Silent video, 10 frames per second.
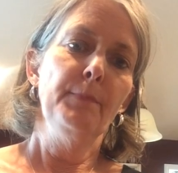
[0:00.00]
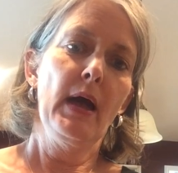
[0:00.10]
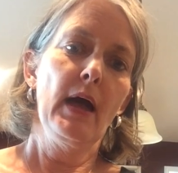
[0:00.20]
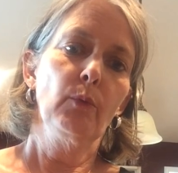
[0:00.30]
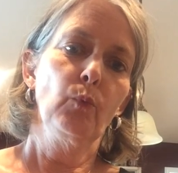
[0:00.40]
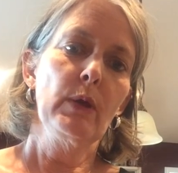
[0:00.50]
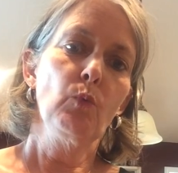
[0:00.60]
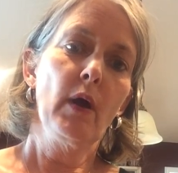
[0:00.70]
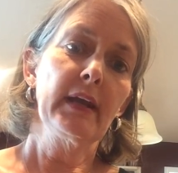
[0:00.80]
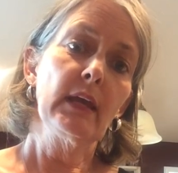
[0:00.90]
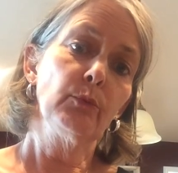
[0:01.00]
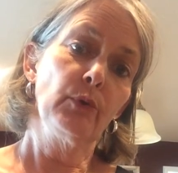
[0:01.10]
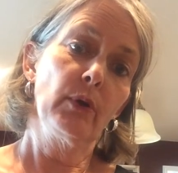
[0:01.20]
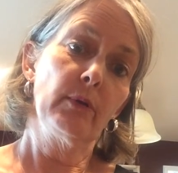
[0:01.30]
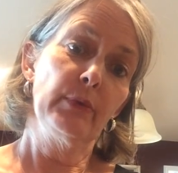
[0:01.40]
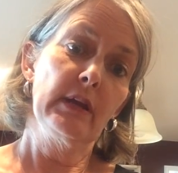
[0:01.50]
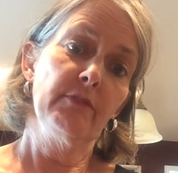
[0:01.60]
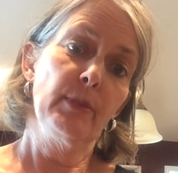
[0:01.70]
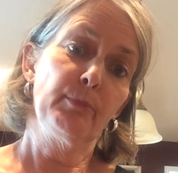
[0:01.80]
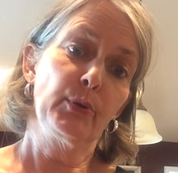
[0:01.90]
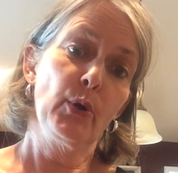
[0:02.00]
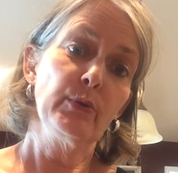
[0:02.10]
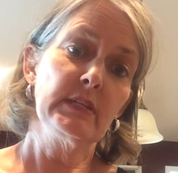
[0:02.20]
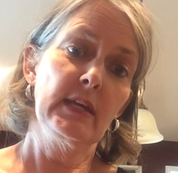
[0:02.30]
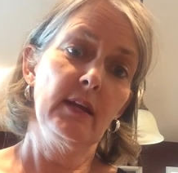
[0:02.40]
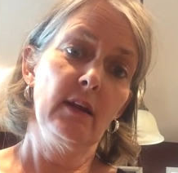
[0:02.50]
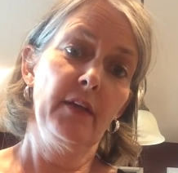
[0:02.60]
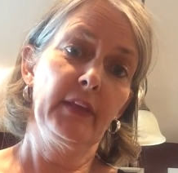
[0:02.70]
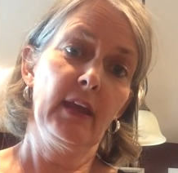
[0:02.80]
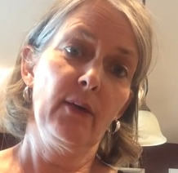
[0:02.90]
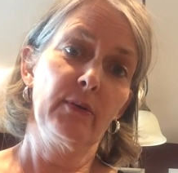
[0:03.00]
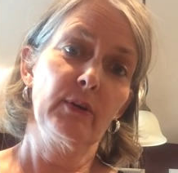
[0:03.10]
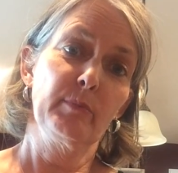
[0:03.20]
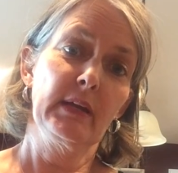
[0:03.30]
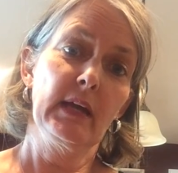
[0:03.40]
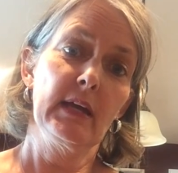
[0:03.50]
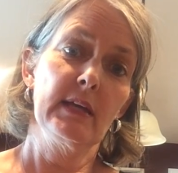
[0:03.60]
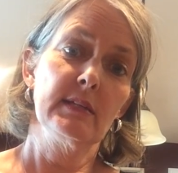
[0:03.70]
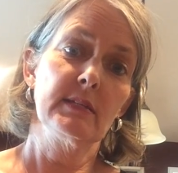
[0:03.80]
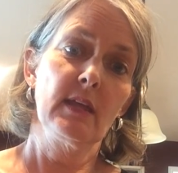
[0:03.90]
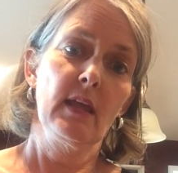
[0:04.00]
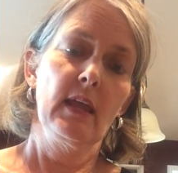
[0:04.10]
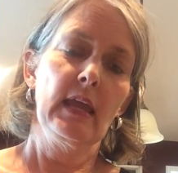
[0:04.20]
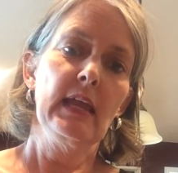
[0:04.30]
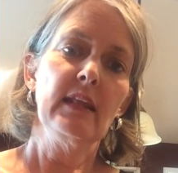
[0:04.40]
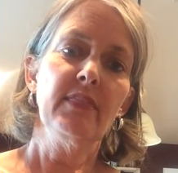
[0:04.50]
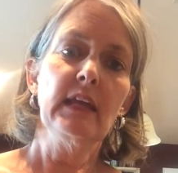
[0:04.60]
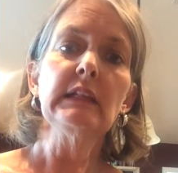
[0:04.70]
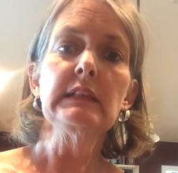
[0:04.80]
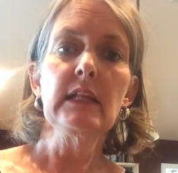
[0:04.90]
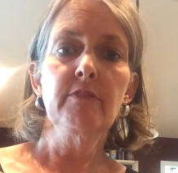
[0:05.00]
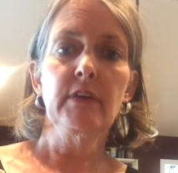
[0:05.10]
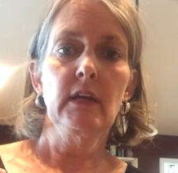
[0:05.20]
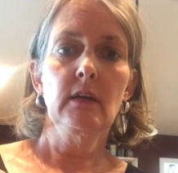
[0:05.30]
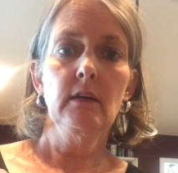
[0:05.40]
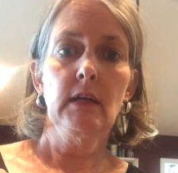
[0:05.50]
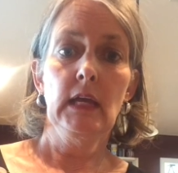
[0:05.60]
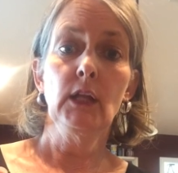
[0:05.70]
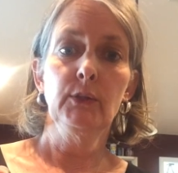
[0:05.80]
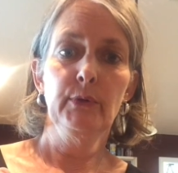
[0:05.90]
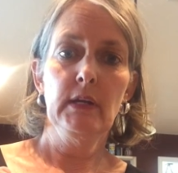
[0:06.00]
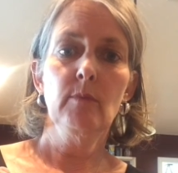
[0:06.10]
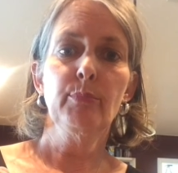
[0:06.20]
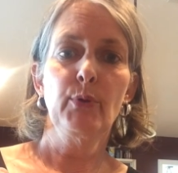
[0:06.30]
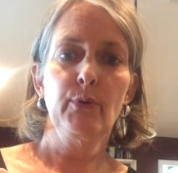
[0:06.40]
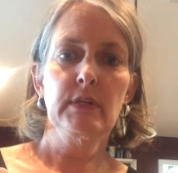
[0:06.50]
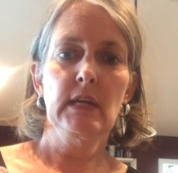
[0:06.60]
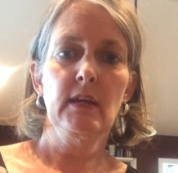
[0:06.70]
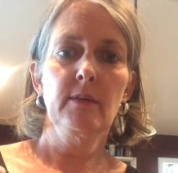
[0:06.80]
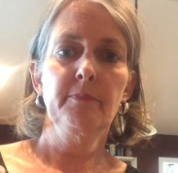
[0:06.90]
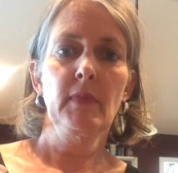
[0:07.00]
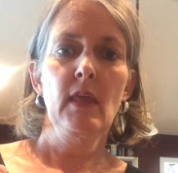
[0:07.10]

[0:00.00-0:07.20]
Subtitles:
But we want to get rid of the protein on the counter, because anything living, including protein,